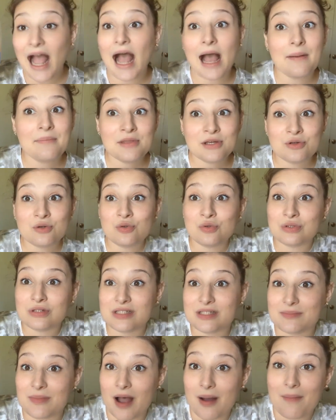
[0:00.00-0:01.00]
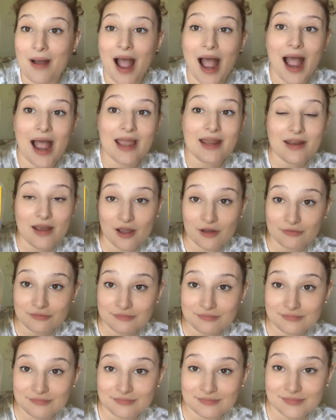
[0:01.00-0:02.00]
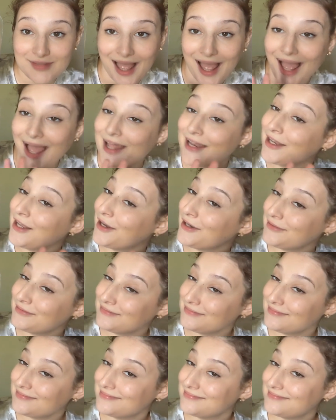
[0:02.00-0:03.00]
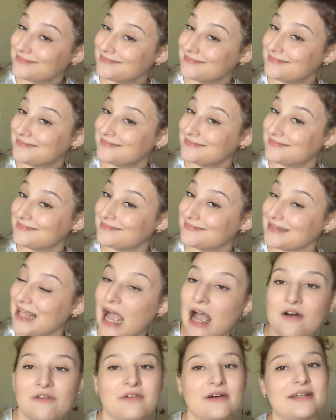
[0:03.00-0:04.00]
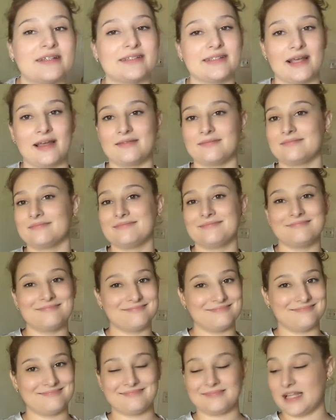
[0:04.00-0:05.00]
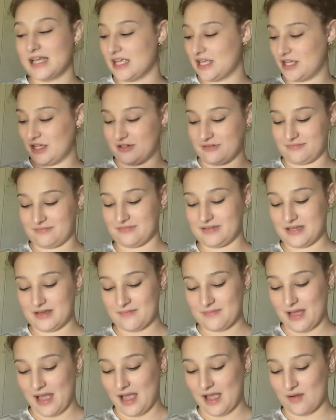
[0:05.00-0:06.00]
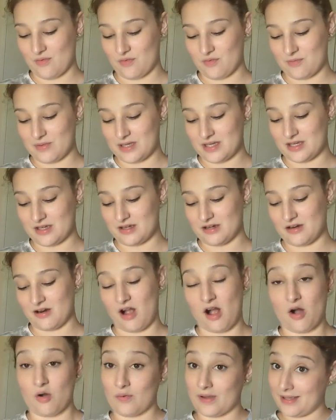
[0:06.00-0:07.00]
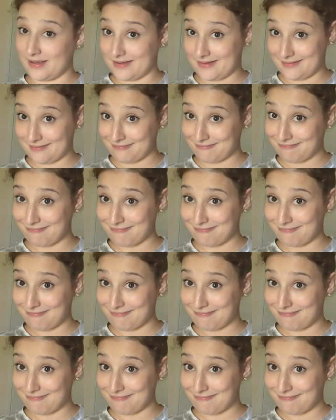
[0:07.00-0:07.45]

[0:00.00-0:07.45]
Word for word: I'm the coolest mom. I know. I know. How fun is that? Thank you. Yep, I will be here all week.